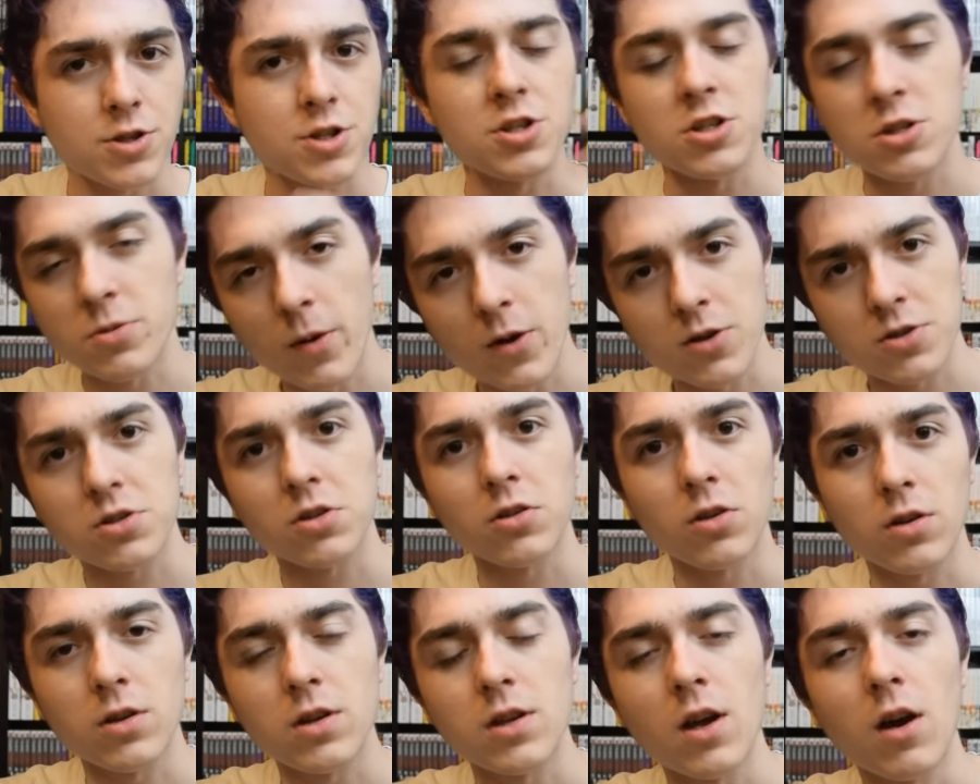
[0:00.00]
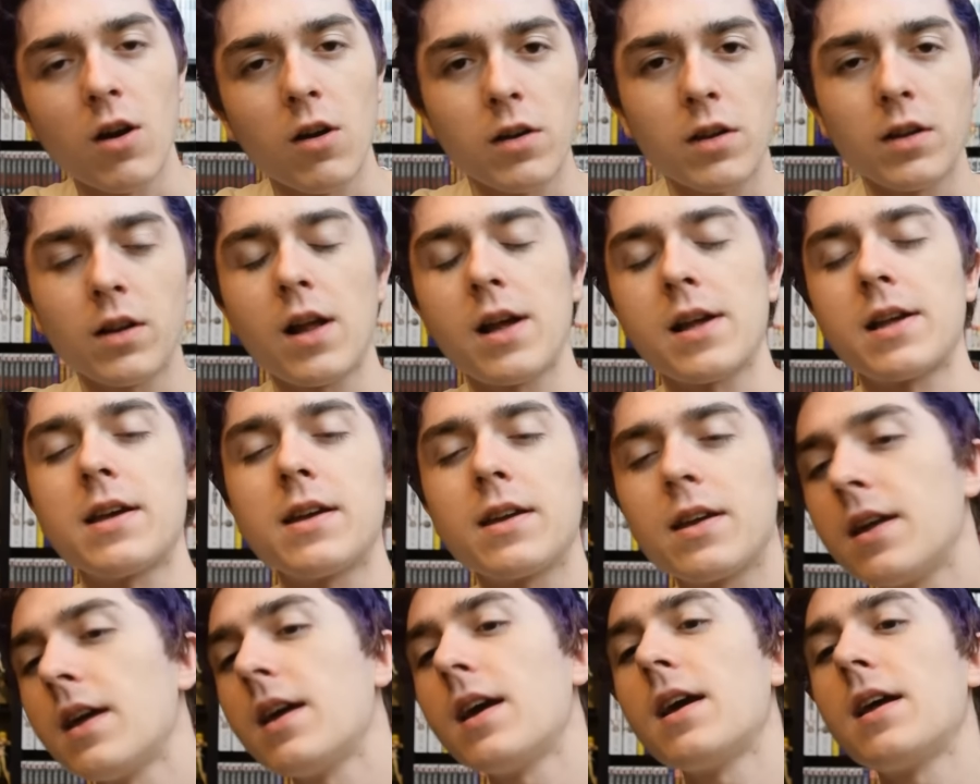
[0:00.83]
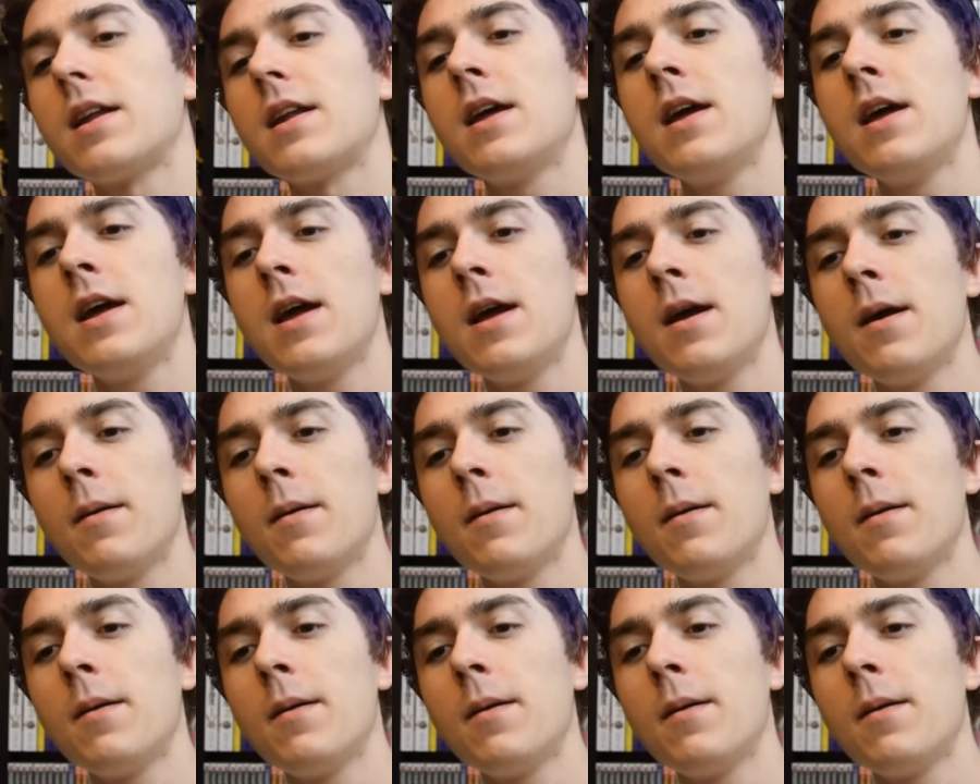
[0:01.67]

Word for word: She's supposed to look young and like a kid,